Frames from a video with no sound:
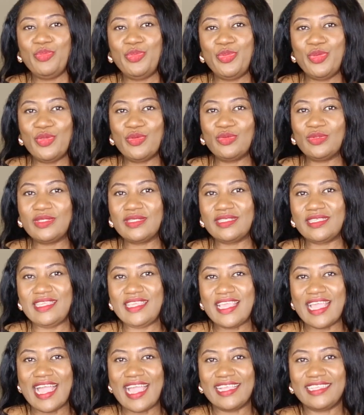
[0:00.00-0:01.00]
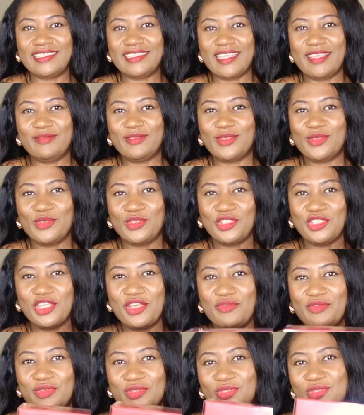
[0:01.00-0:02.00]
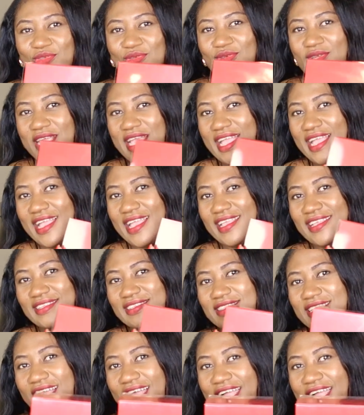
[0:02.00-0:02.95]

beauty items to share with you guys.